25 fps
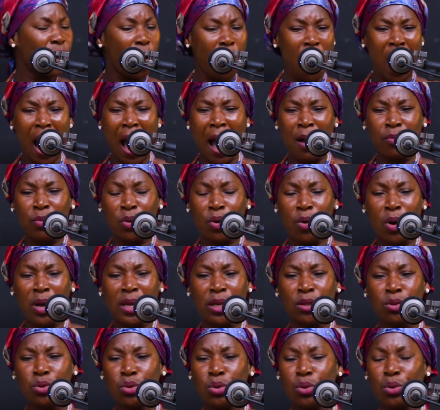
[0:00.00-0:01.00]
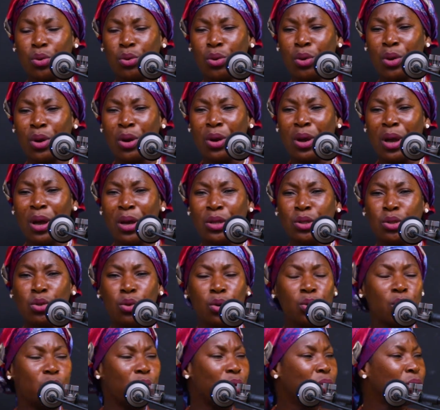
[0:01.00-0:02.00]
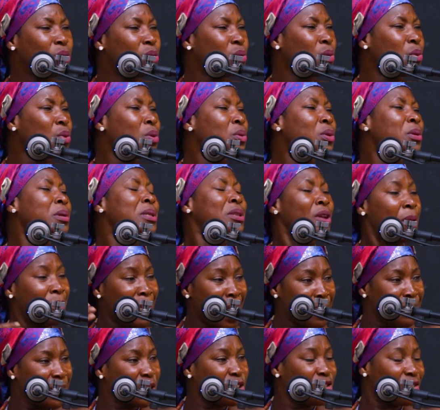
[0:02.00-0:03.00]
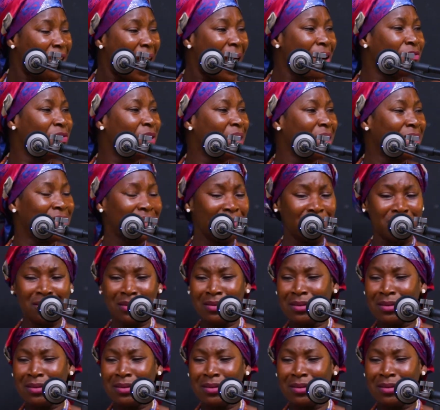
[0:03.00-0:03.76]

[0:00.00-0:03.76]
or I'm going to maybe traveling.